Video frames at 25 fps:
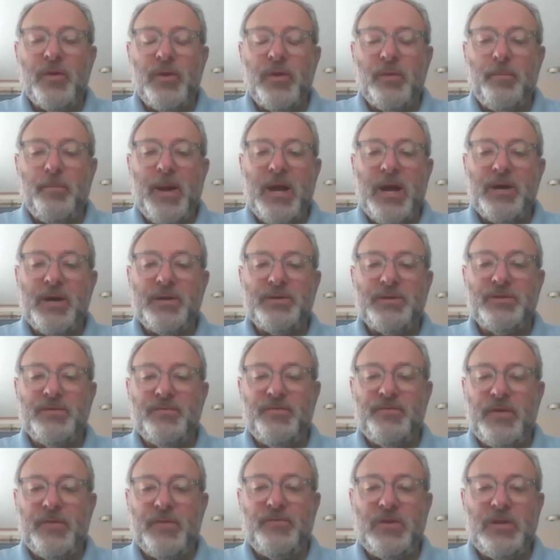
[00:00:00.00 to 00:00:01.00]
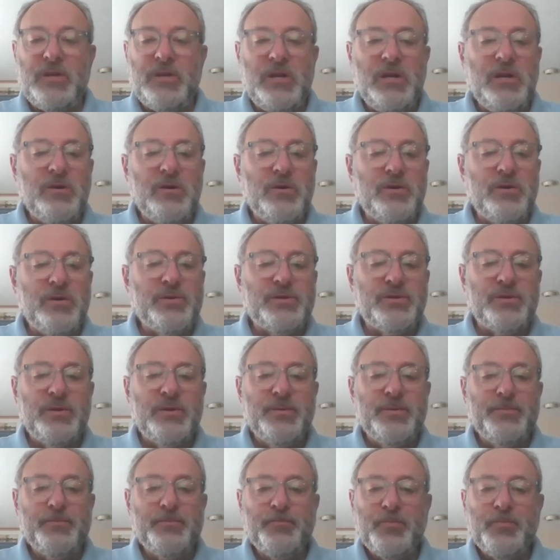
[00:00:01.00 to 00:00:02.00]
the past 50 years.
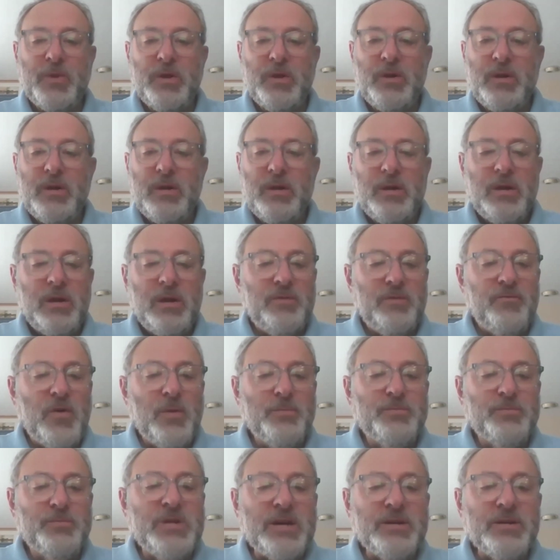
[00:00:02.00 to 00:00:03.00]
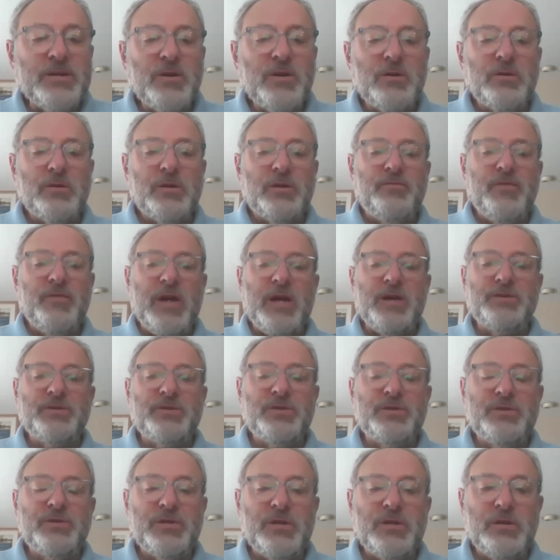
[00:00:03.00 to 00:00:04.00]
And from technical
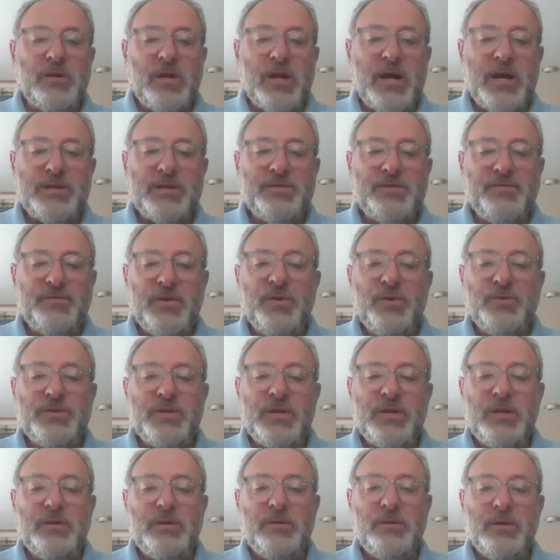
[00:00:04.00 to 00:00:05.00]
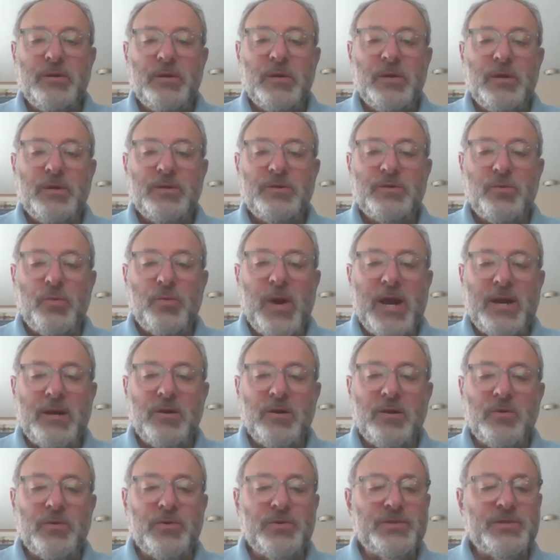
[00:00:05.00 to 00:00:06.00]
advances in glass fusing to
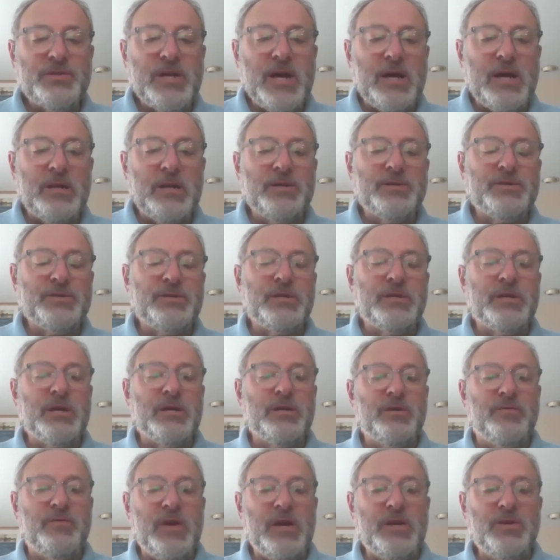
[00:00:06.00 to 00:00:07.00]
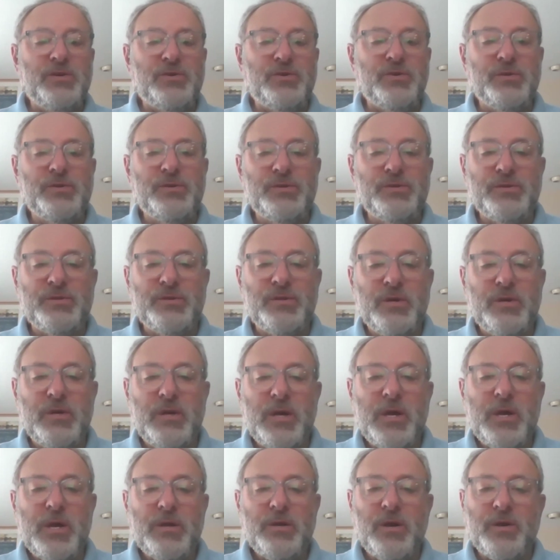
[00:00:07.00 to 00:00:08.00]
radical stylistic innovations,
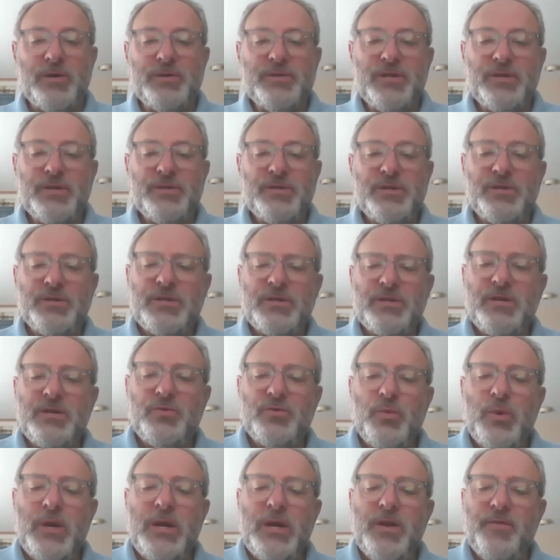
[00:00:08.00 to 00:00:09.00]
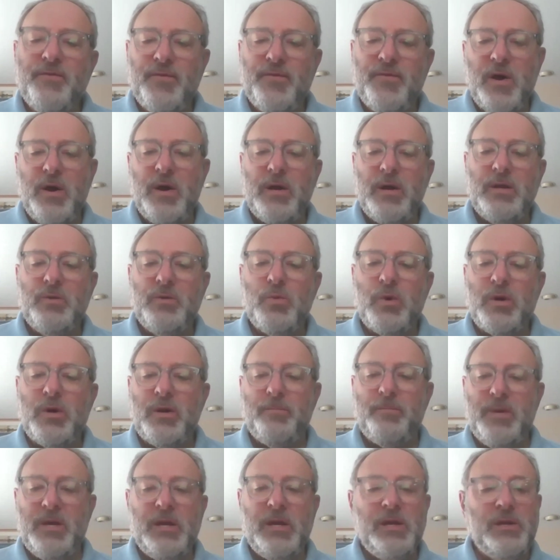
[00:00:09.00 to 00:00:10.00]
Narcissus has redefined what it
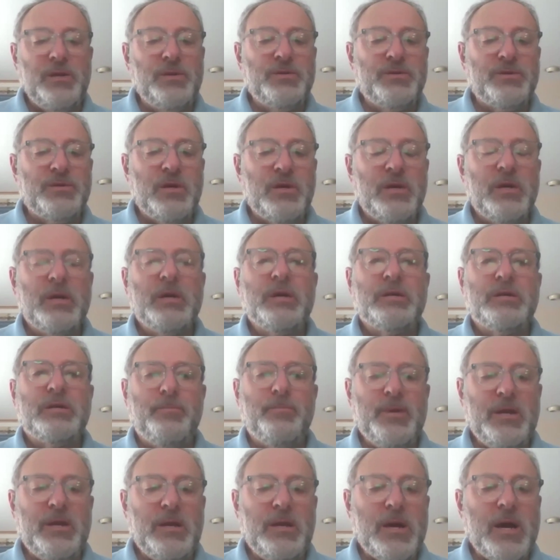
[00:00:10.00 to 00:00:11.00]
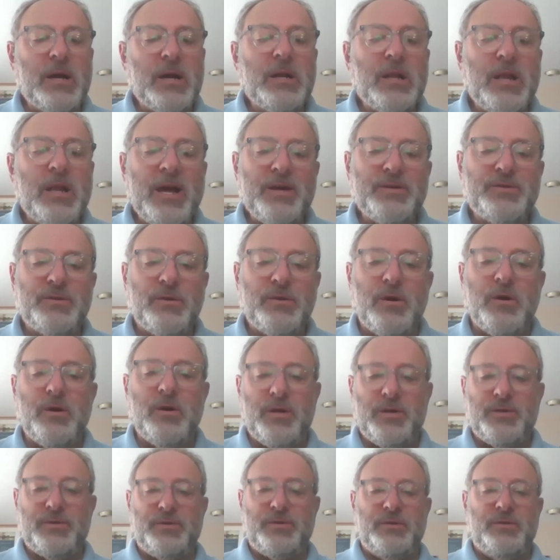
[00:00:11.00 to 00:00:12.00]
means to be a glass
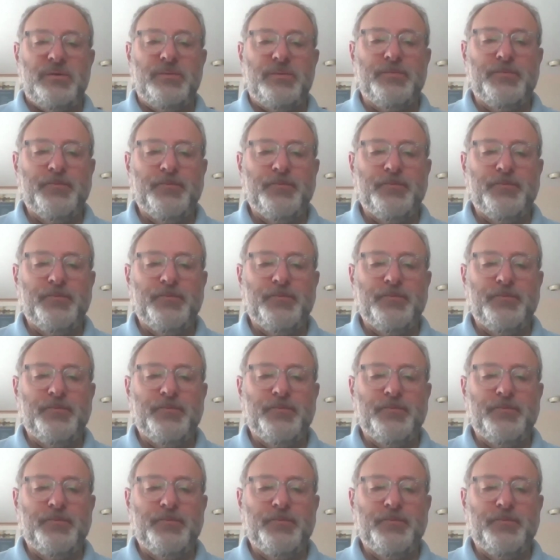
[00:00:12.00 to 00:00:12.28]
artist.